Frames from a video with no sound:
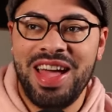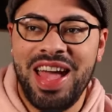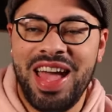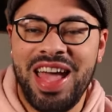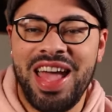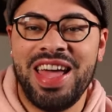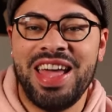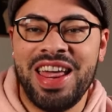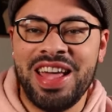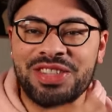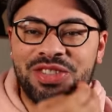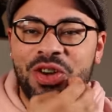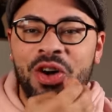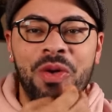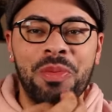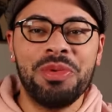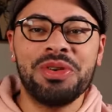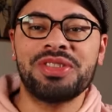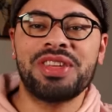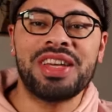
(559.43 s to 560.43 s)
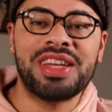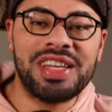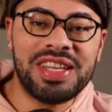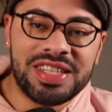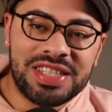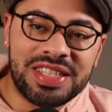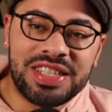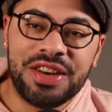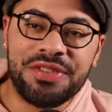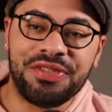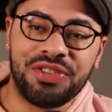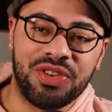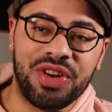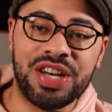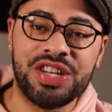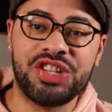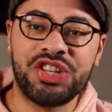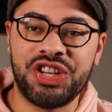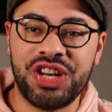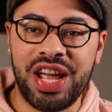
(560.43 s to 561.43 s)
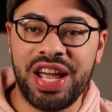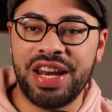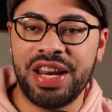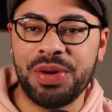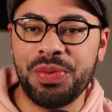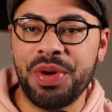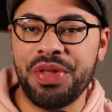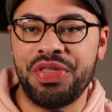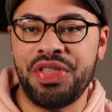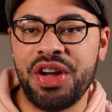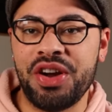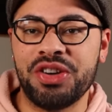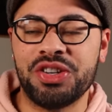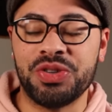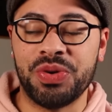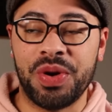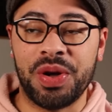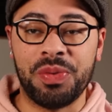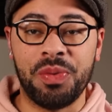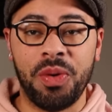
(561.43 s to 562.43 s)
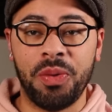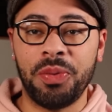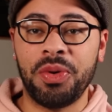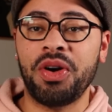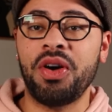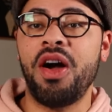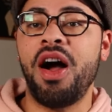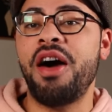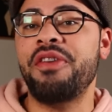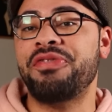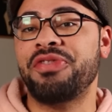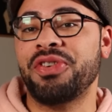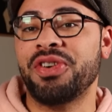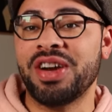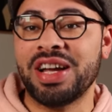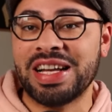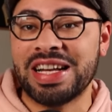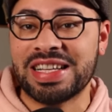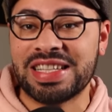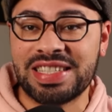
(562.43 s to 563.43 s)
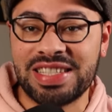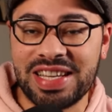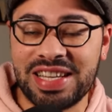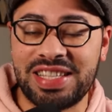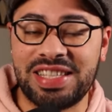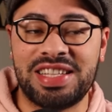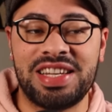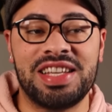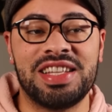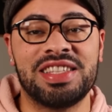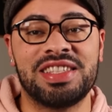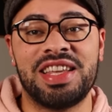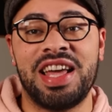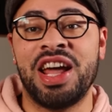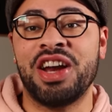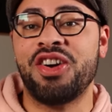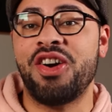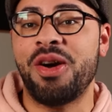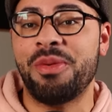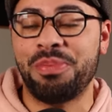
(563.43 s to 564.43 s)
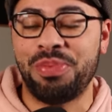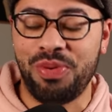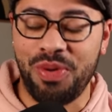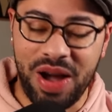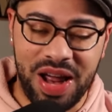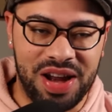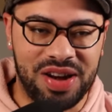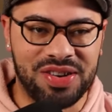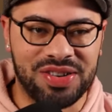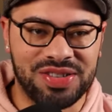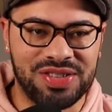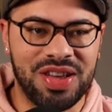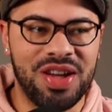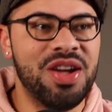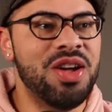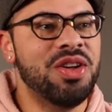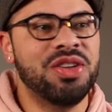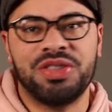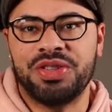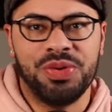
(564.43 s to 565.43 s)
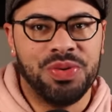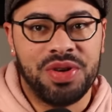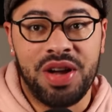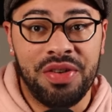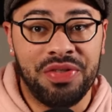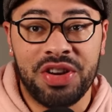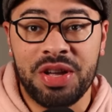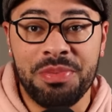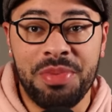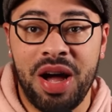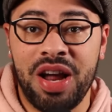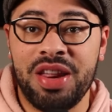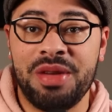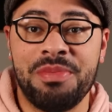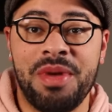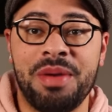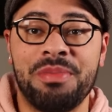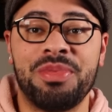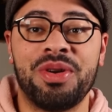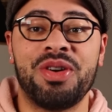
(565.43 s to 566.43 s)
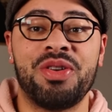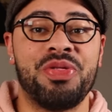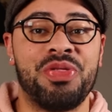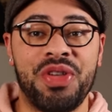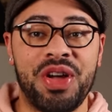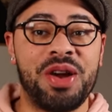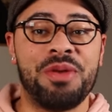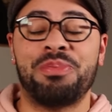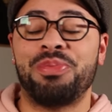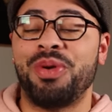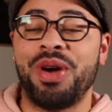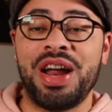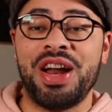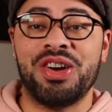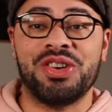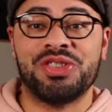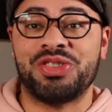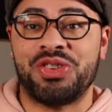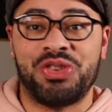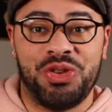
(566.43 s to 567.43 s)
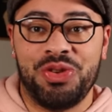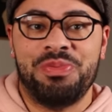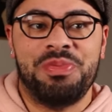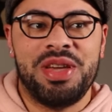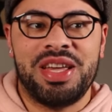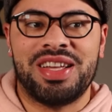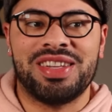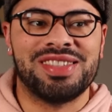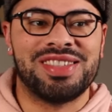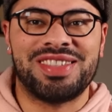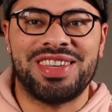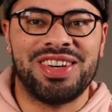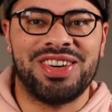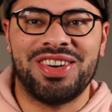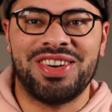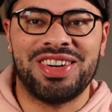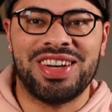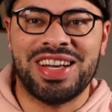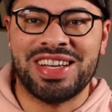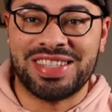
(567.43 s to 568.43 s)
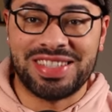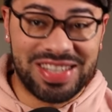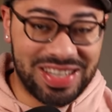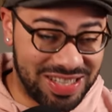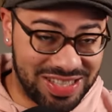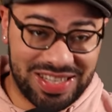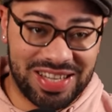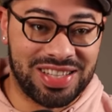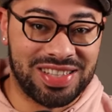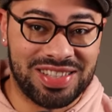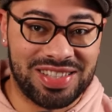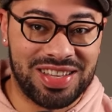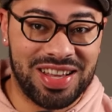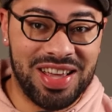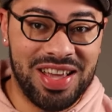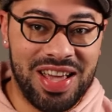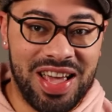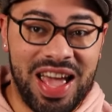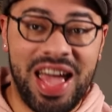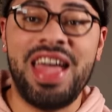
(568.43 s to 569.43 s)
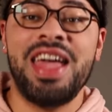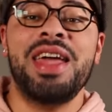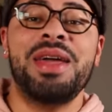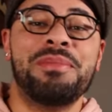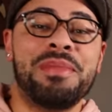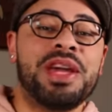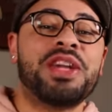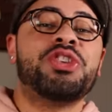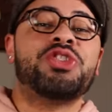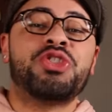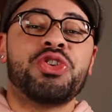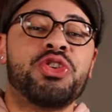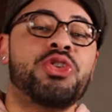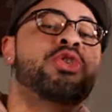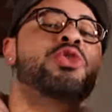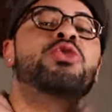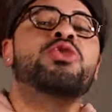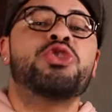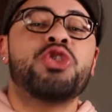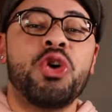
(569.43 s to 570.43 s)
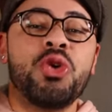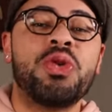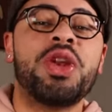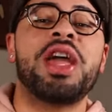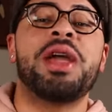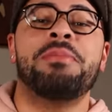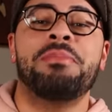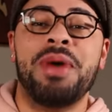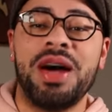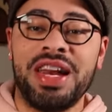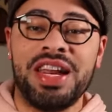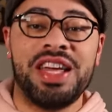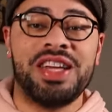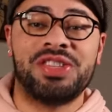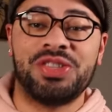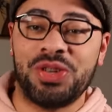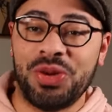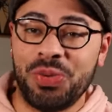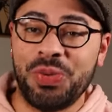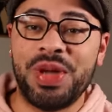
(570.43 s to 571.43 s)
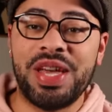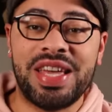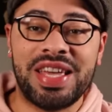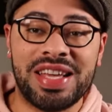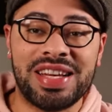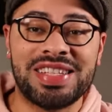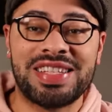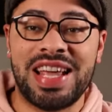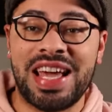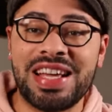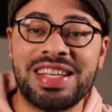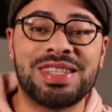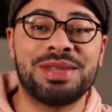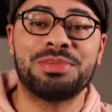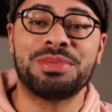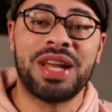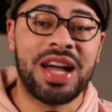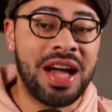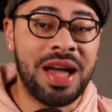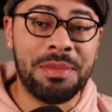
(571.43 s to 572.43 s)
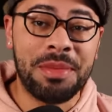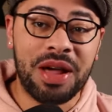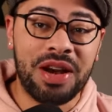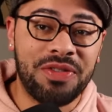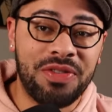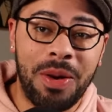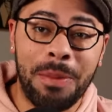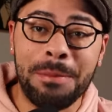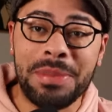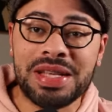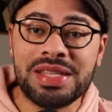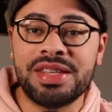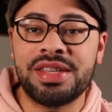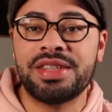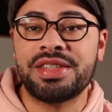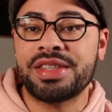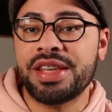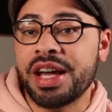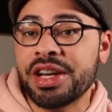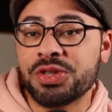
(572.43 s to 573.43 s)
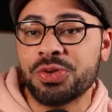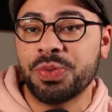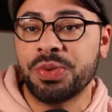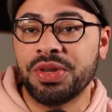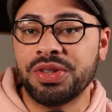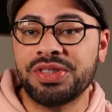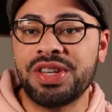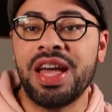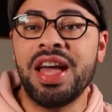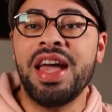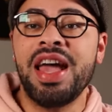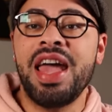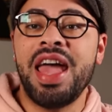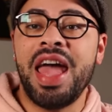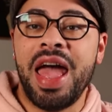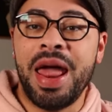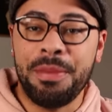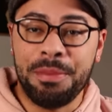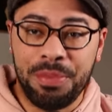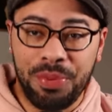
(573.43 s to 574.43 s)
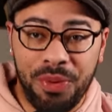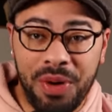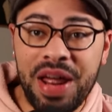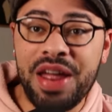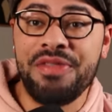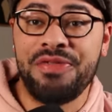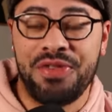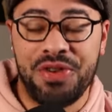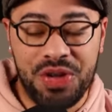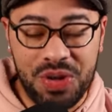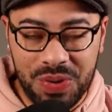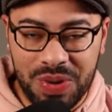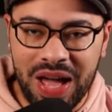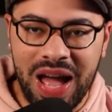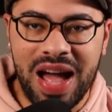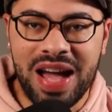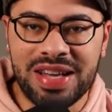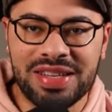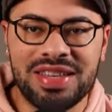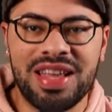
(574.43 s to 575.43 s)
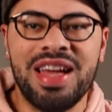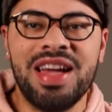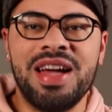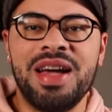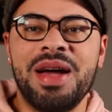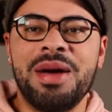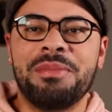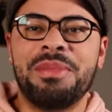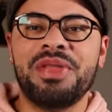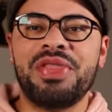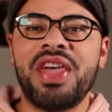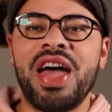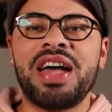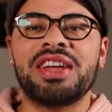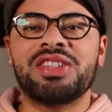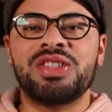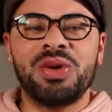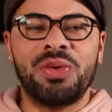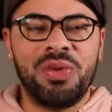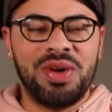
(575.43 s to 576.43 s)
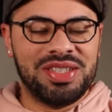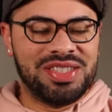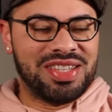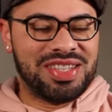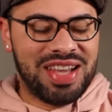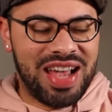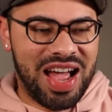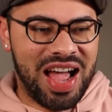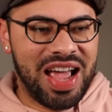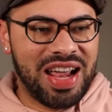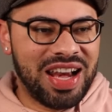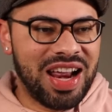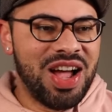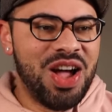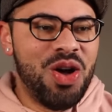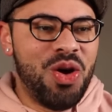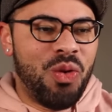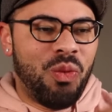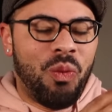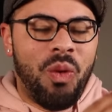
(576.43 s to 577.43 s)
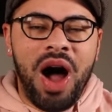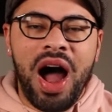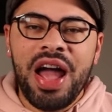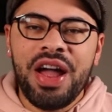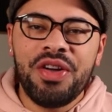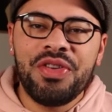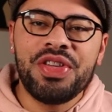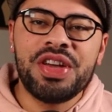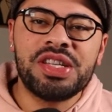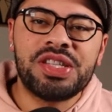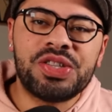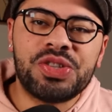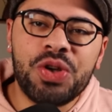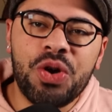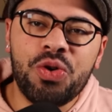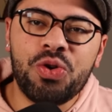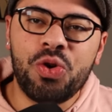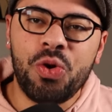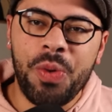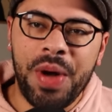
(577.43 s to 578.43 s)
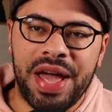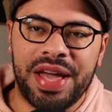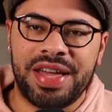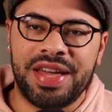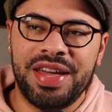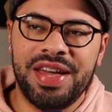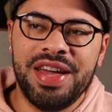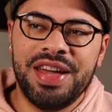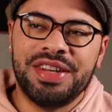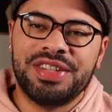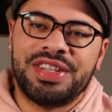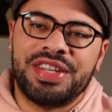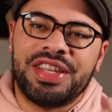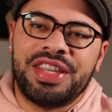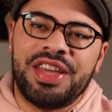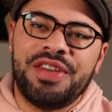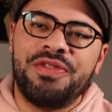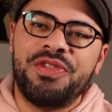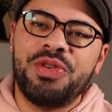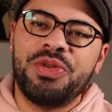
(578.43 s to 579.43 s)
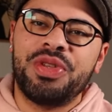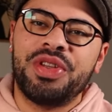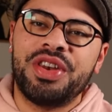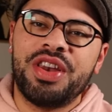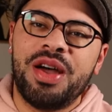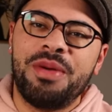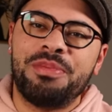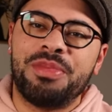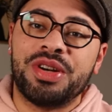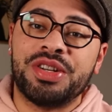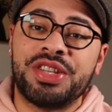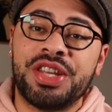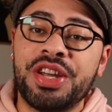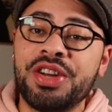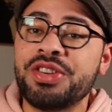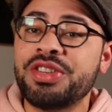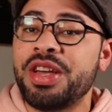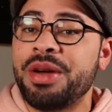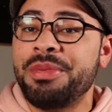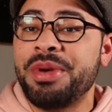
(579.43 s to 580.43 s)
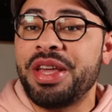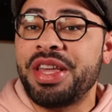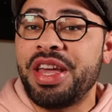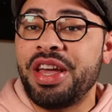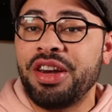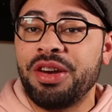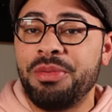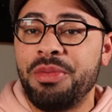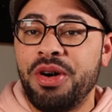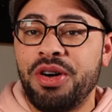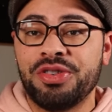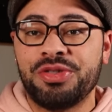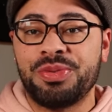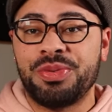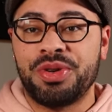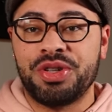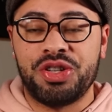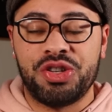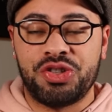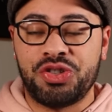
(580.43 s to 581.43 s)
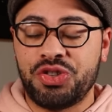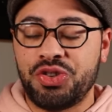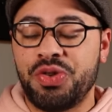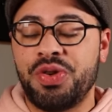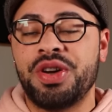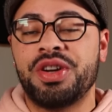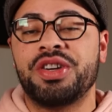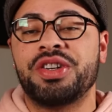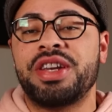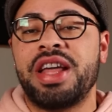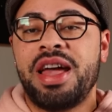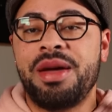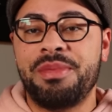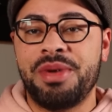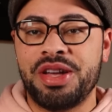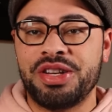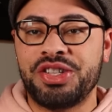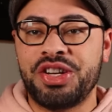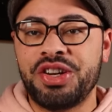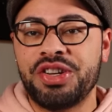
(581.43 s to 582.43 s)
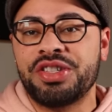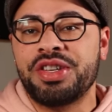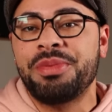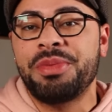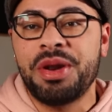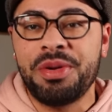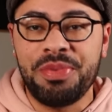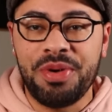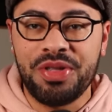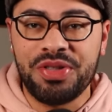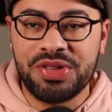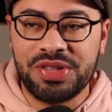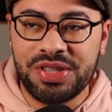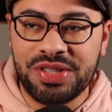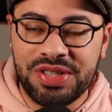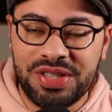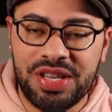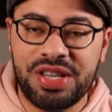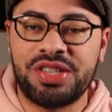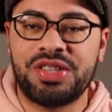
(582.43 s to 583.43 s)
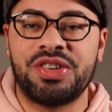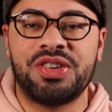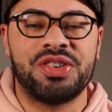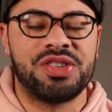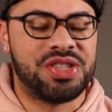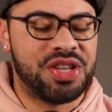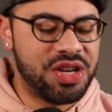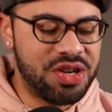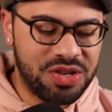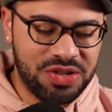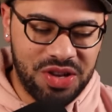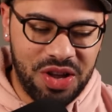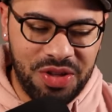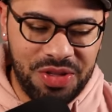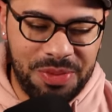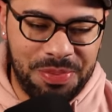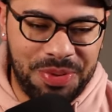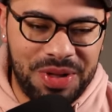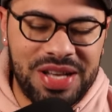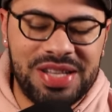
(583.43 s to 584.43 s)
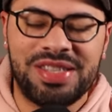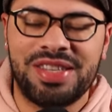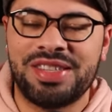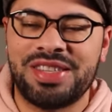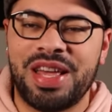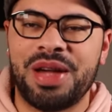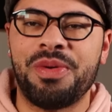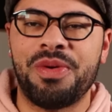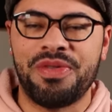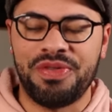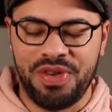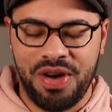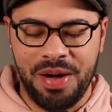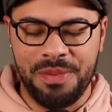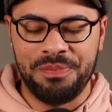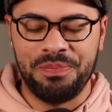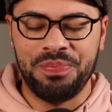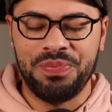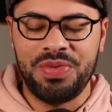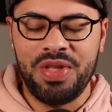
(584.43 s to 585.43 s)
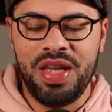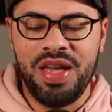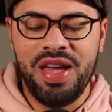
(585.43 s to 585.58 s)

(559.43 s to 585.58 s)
It's almost like he's differentiating what they're doing. Well, we're offering assistance and our prayers, to a governing body member, their prayers could be considered assistance. Hey, make sure you donate money so we can take some time out of our busy schedules and pray for you guys. But that to one side, why are they so quick to give you the numbers? Here's how many kingdom halls were destroyed or damaged. Here's how many brothers and sisters. Here's all the places they were from.